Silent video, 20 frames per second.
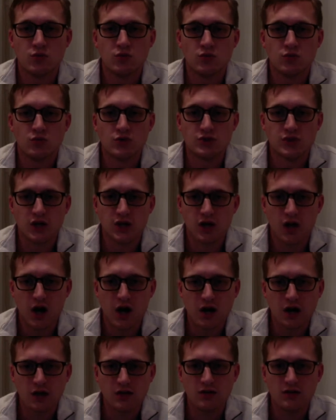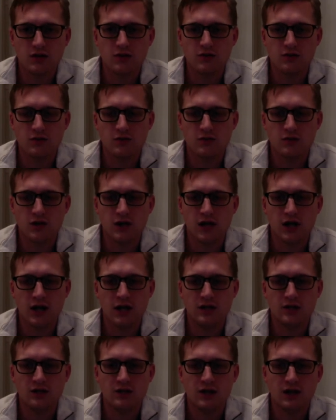will start talking to you
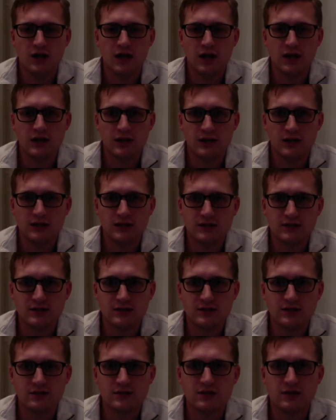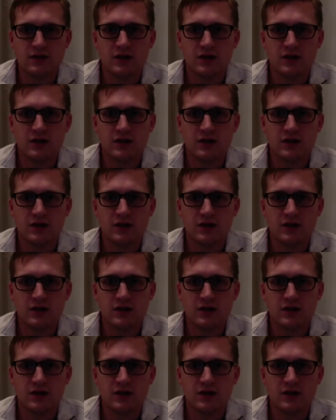and listen.